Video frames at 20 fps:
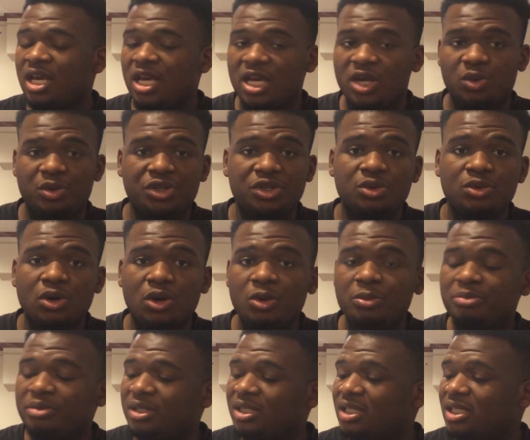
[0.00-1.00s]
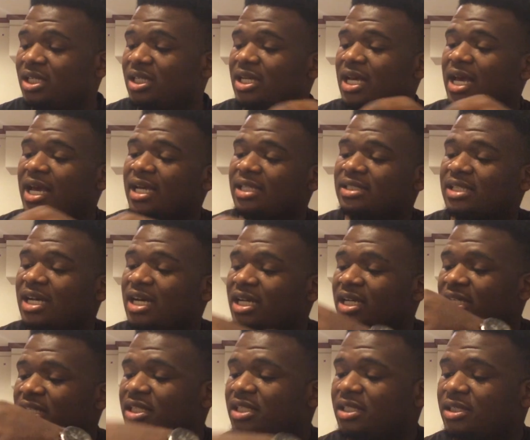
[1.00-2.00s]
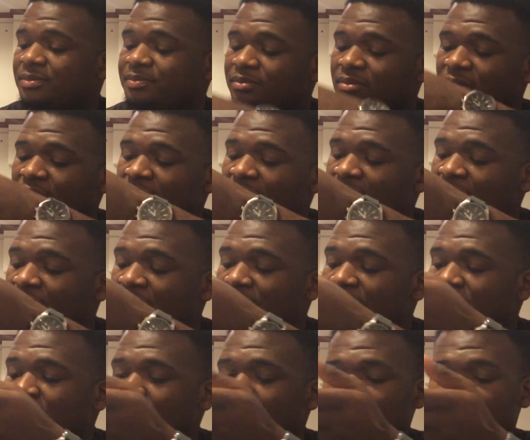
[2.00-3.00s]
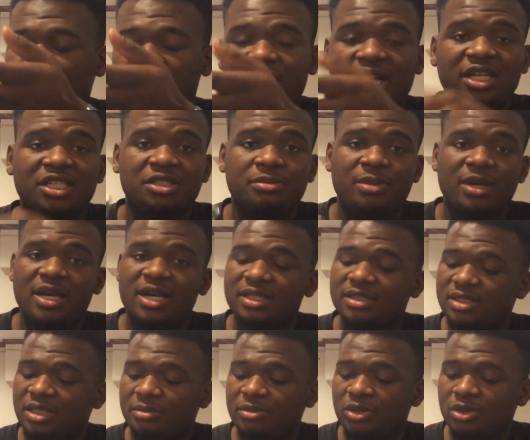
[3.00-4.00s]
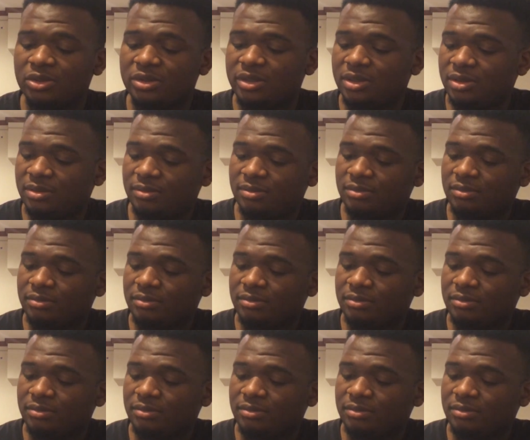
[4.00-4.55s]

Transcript: And when you open it, it has kind of your, you know, trash bag that most